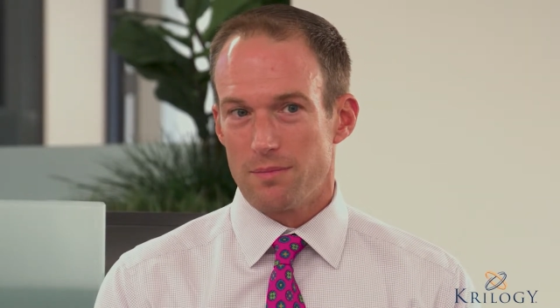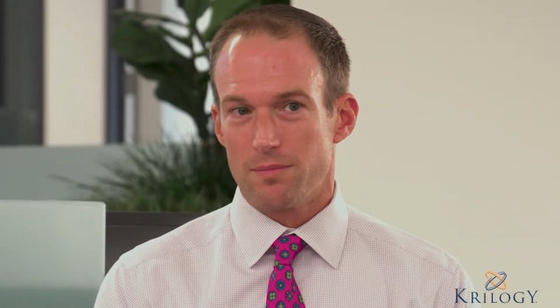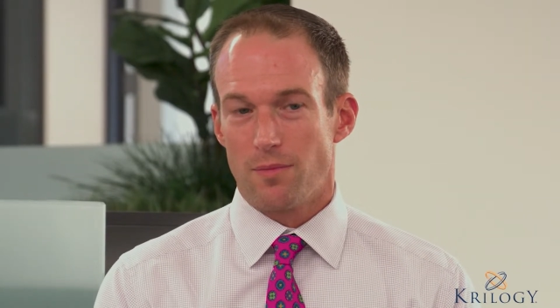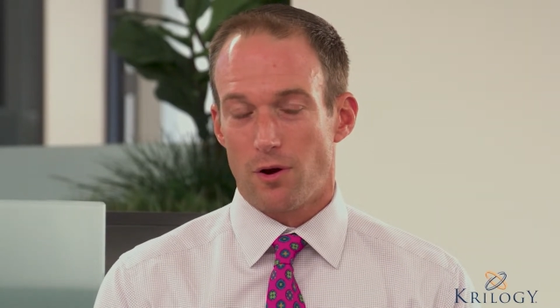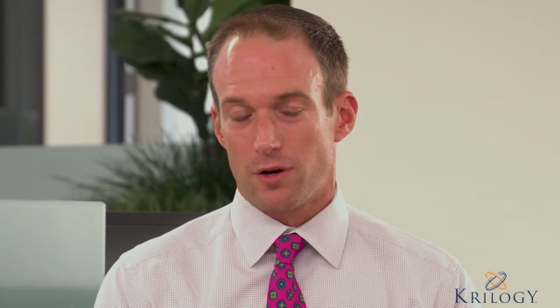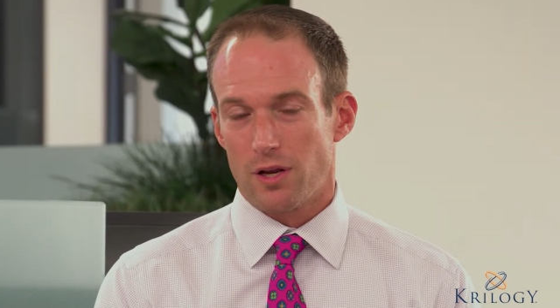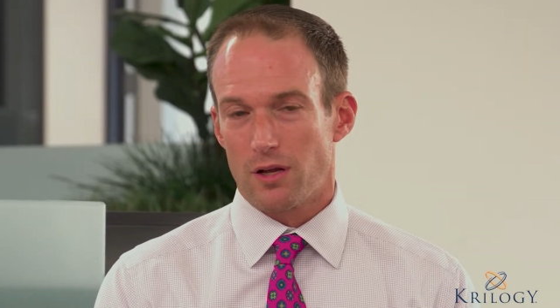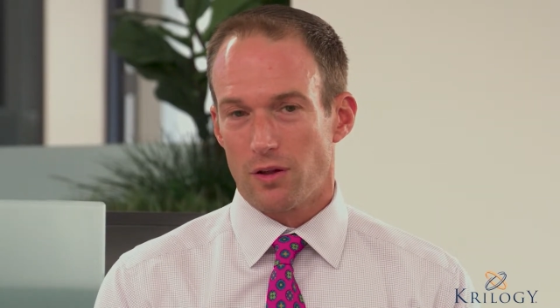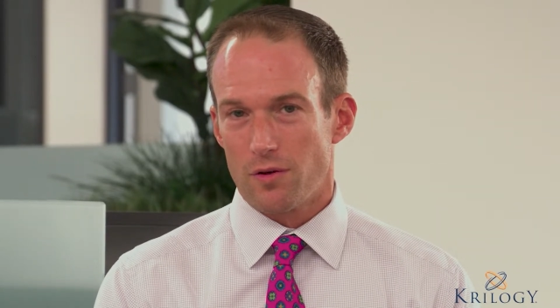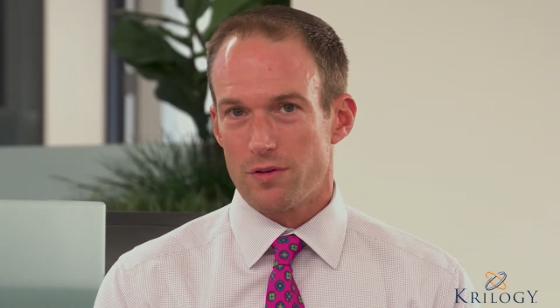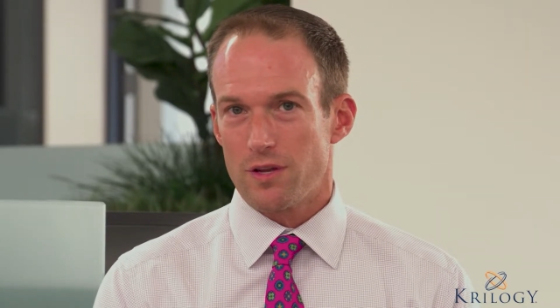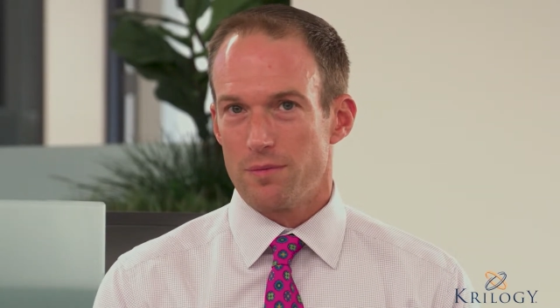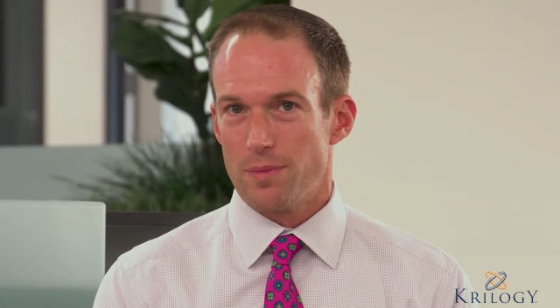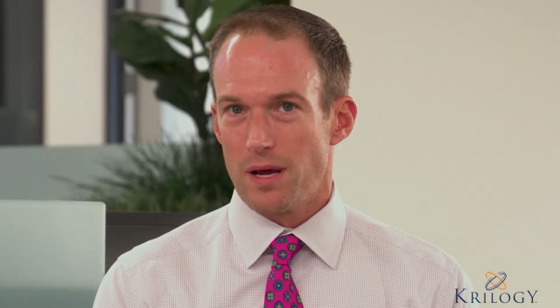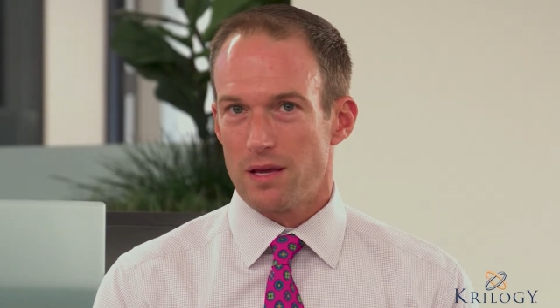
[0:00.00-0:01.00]
market
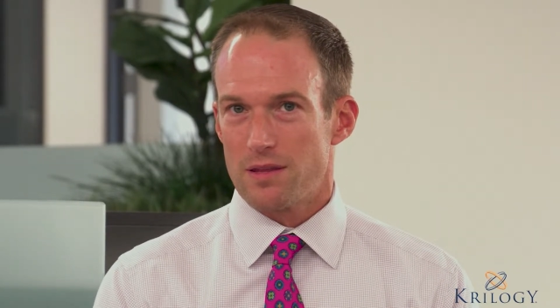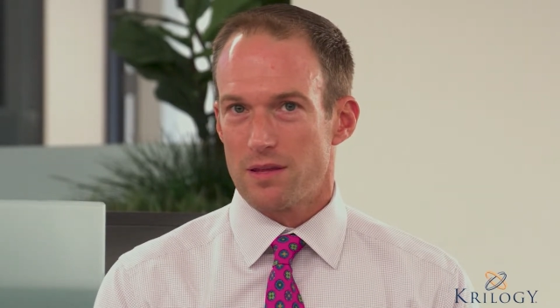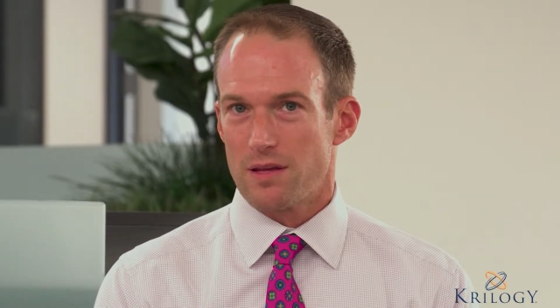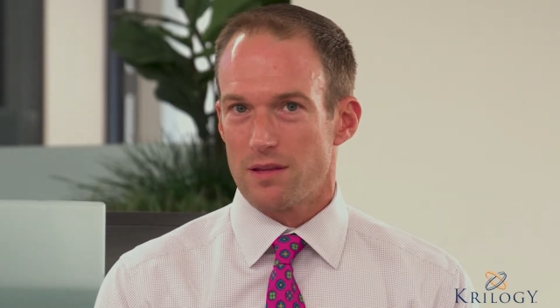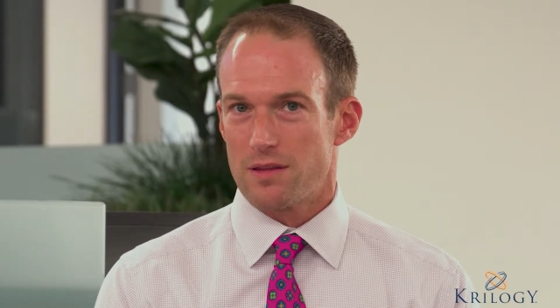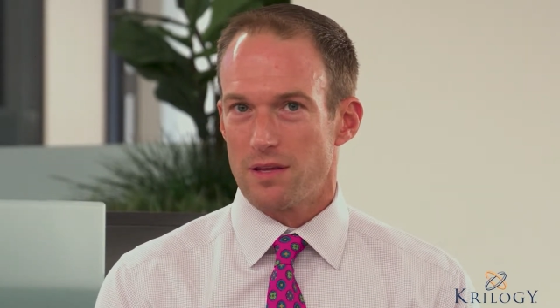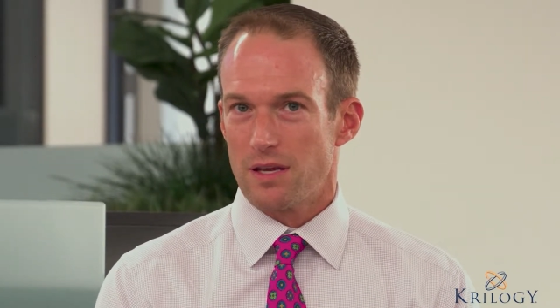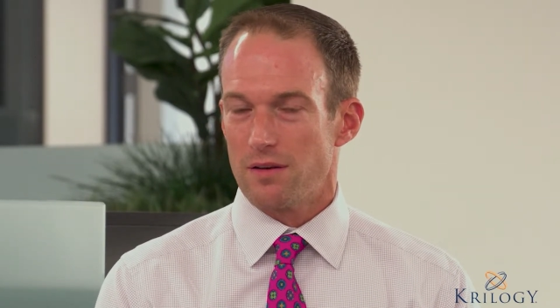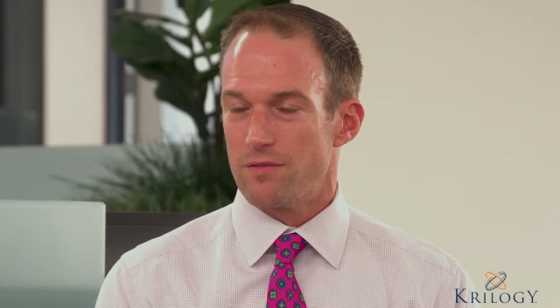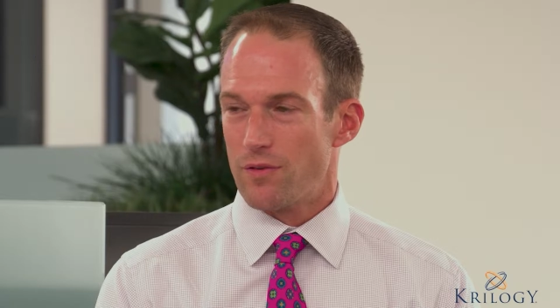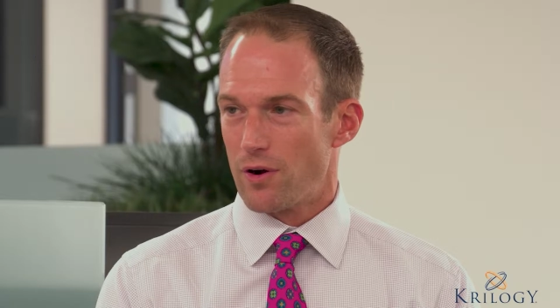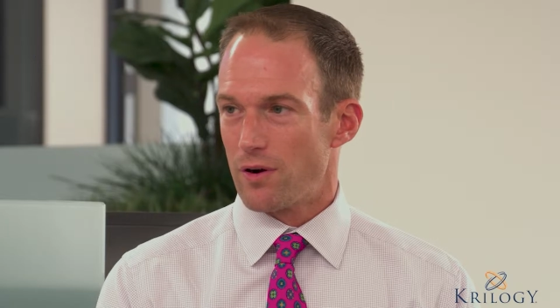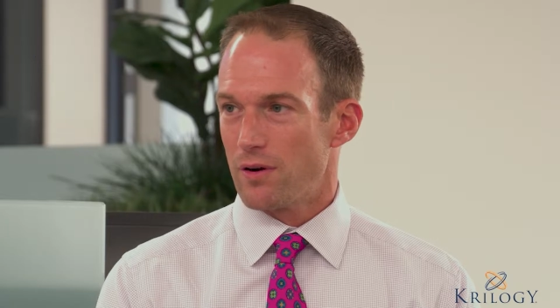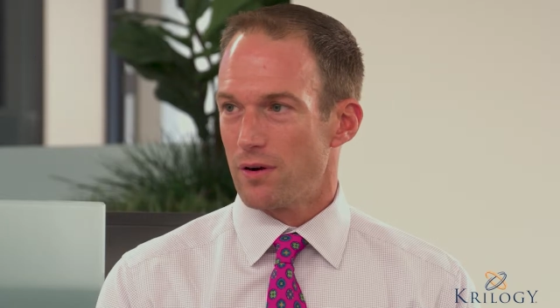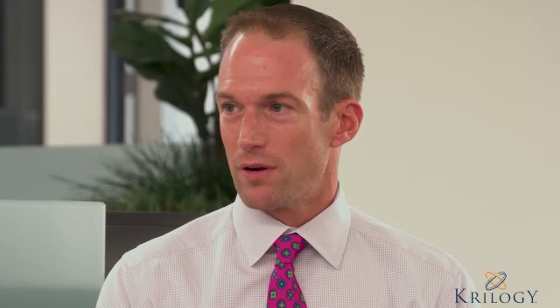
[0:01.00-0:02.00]
closing basis
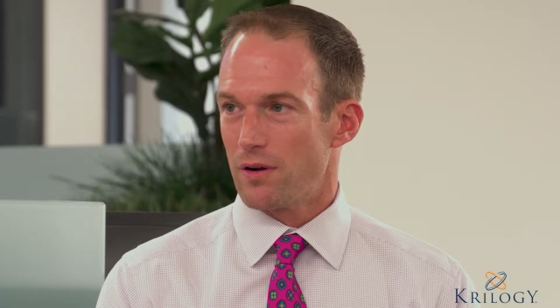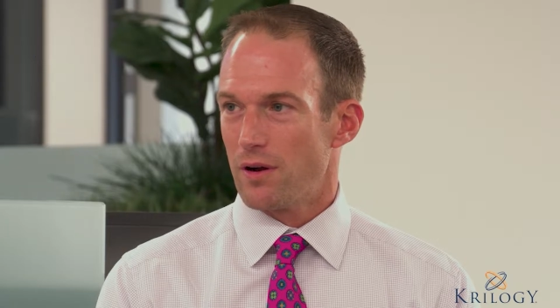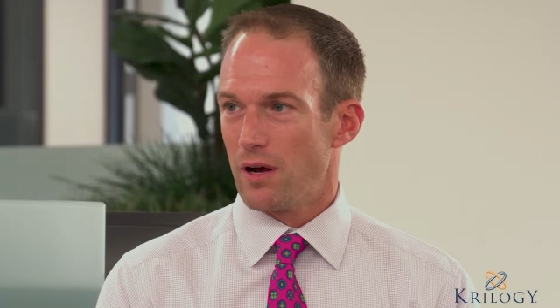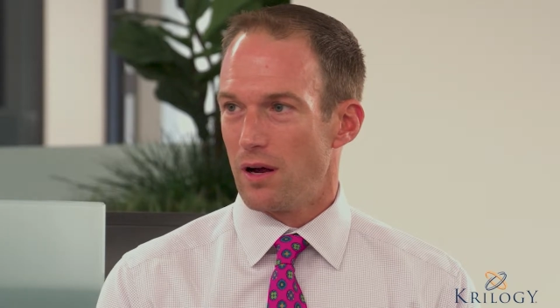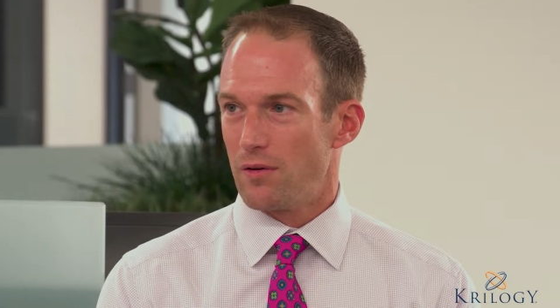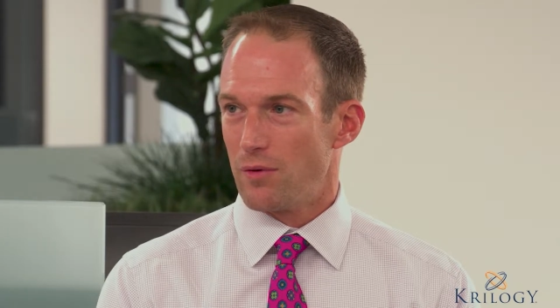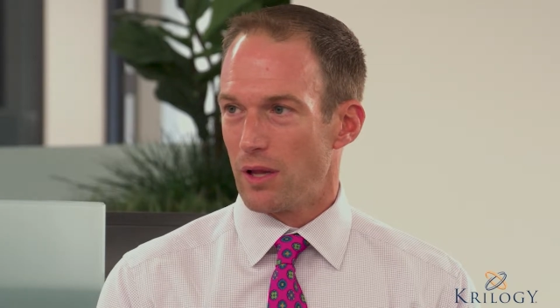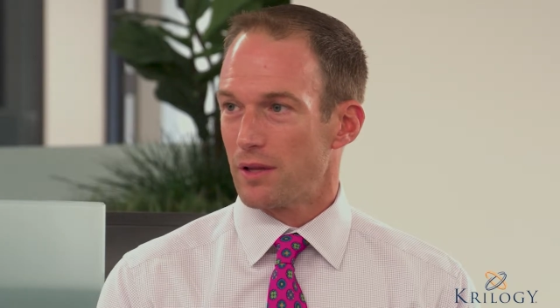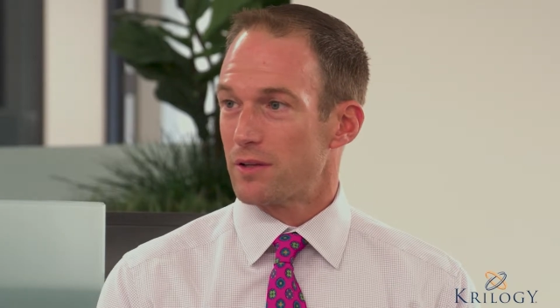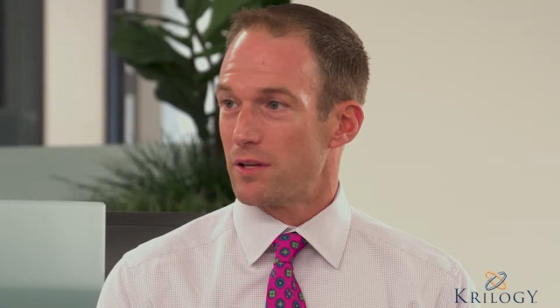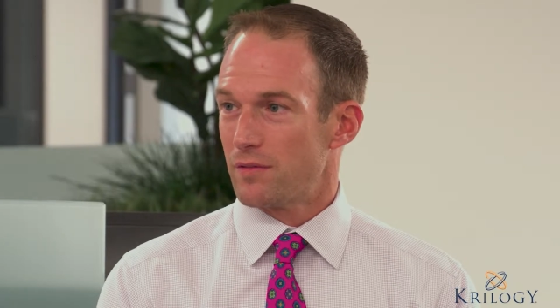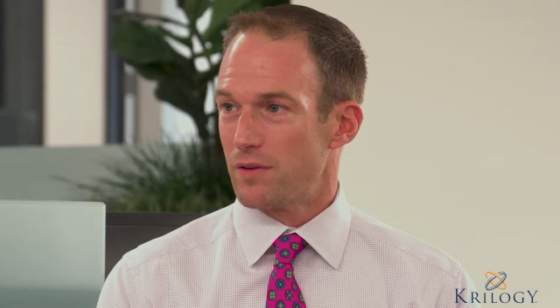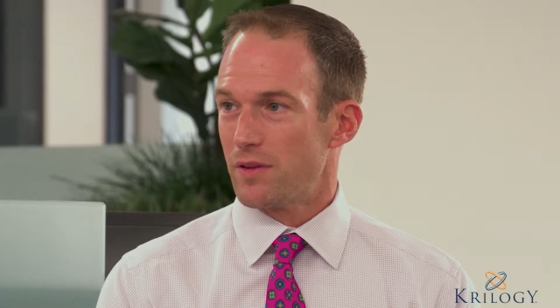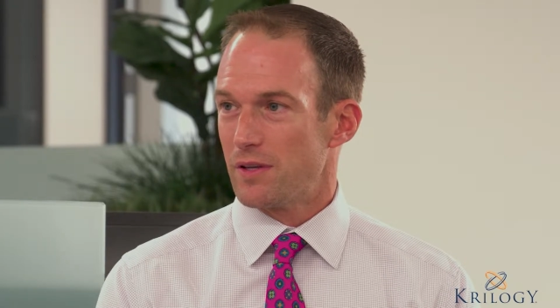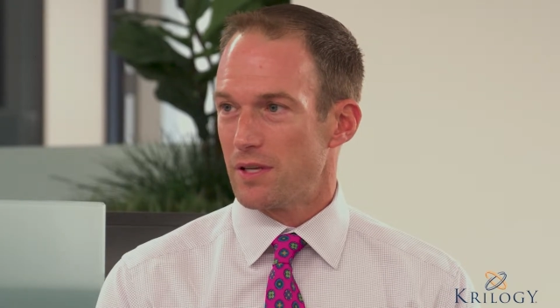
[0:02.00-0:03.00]
invert
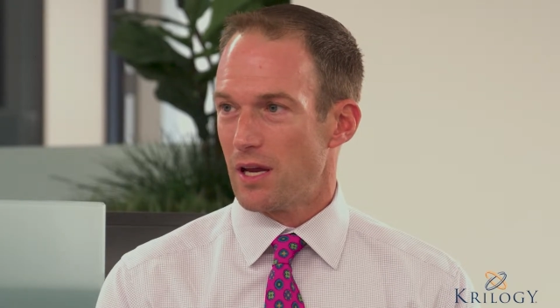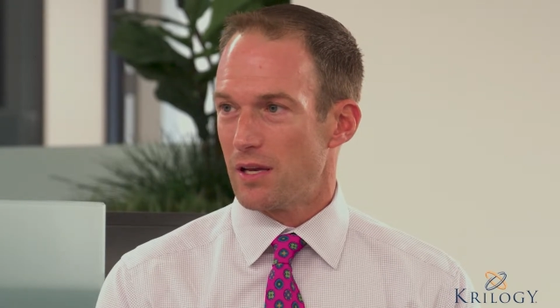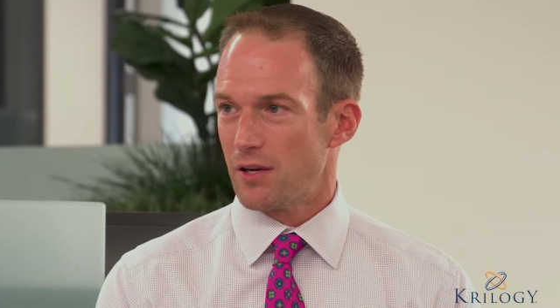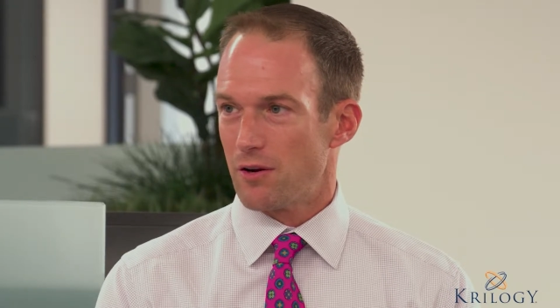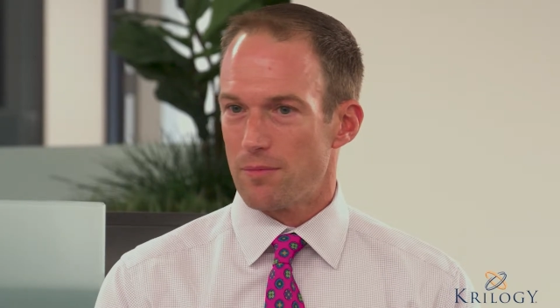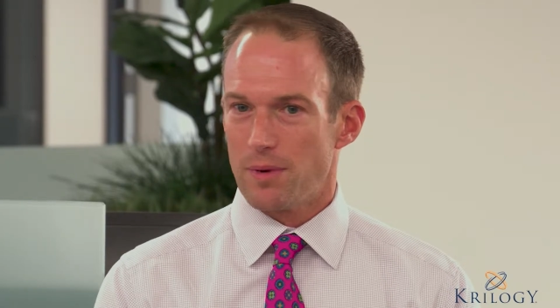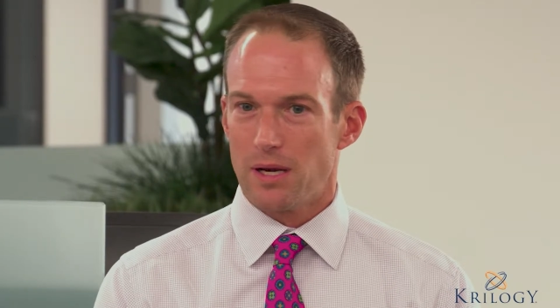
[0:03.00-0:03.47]
relative to the 10-year,